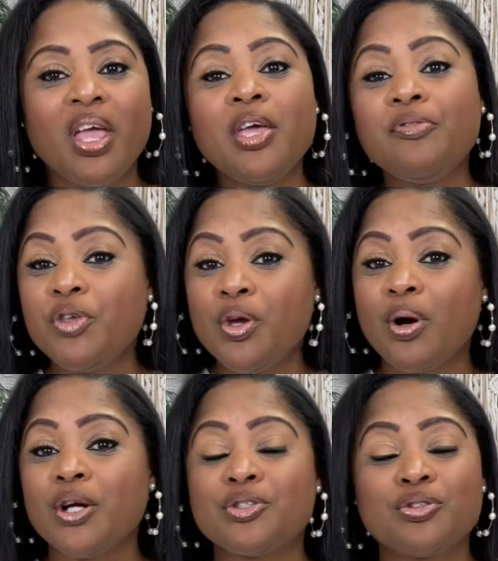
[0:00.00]
If you
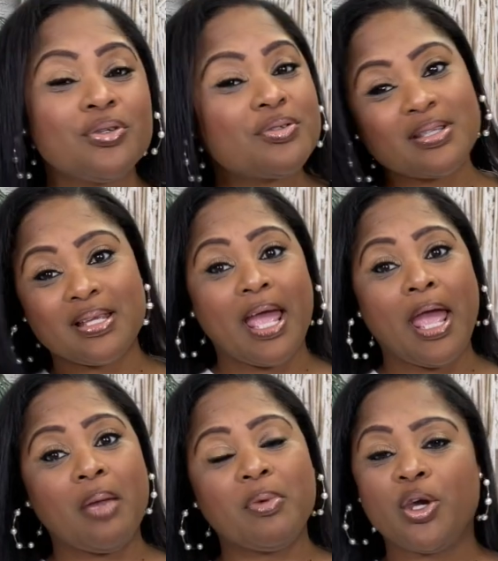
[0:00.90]
are true to the
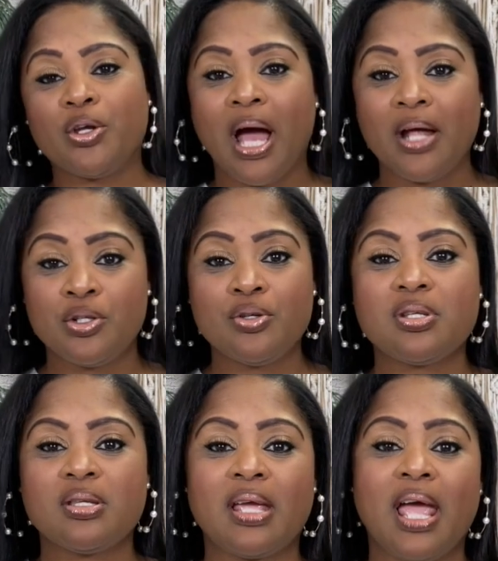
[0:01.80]
game and you're not new
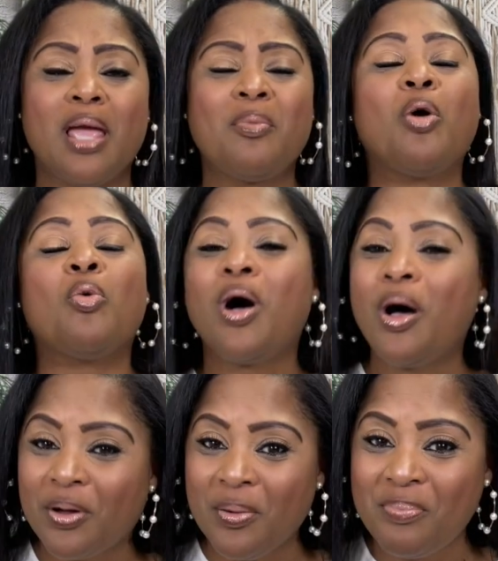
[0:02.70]
to the game,
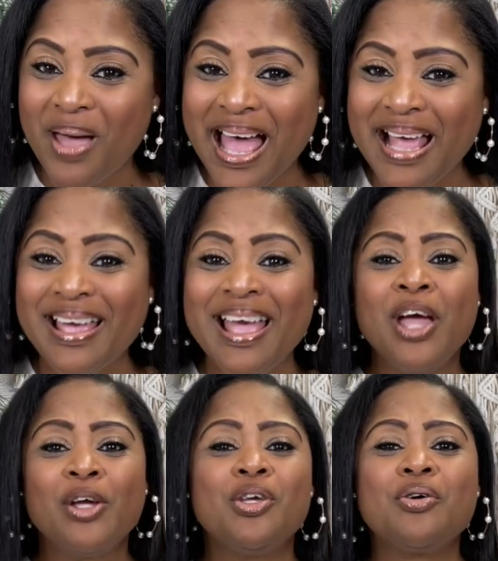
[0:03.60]
welcome back.
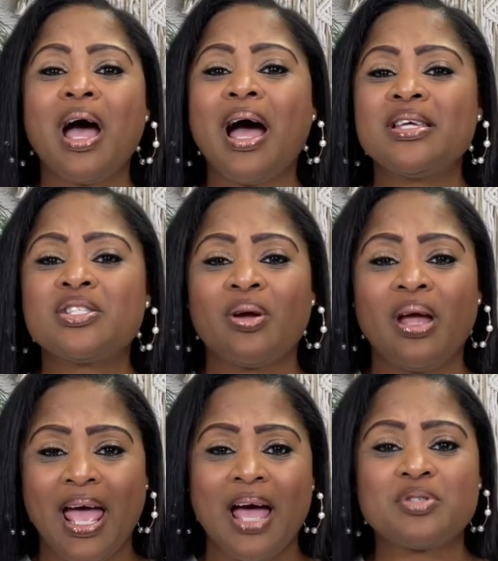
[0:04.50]
You guys
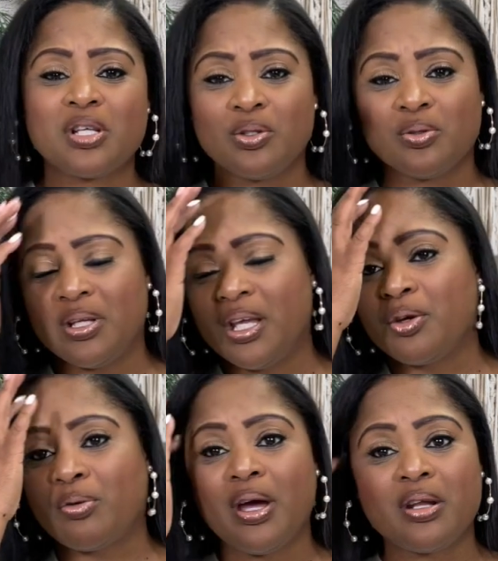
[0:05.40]
are absolutely
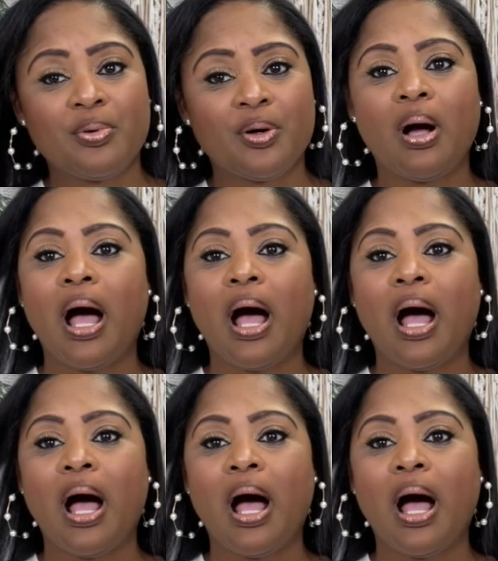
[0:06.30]
incredible.